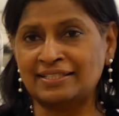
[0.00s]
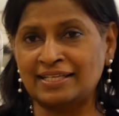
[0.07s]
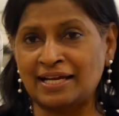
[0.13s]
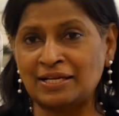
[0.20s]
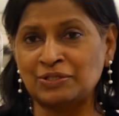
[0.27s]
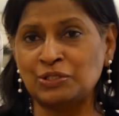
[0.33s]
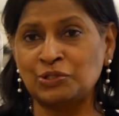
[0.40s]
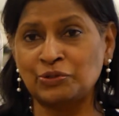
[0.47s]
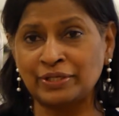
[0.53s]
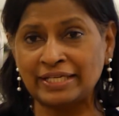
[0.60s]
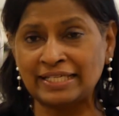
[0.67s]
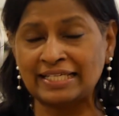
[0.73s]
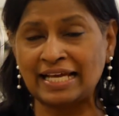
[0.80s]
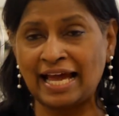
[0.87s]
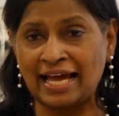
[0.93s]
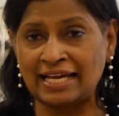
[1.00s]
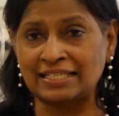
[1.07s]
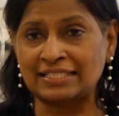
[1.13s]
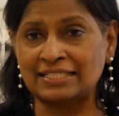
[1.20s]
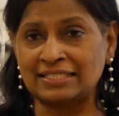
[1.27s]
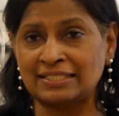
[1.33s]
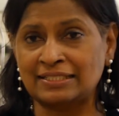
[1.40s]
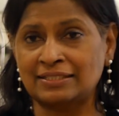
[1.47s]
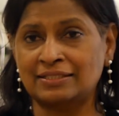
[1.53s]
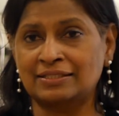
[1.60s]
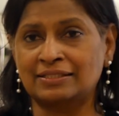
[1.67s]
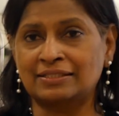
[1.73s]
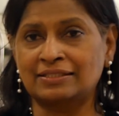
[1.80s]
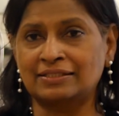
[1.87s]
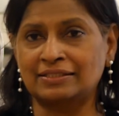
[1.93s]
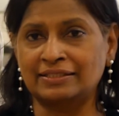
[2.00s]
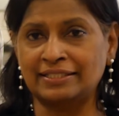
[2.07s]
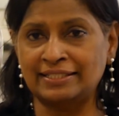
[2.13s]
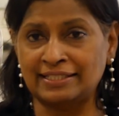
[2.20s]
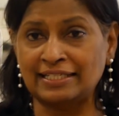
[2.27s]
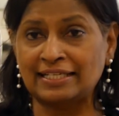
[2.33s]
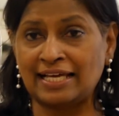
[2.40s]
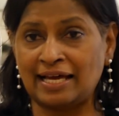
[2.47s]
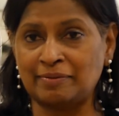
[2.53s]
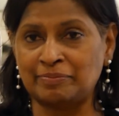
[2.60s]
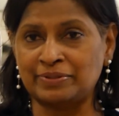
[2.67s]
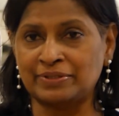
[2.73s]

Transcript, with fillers: they are looking at in the lab.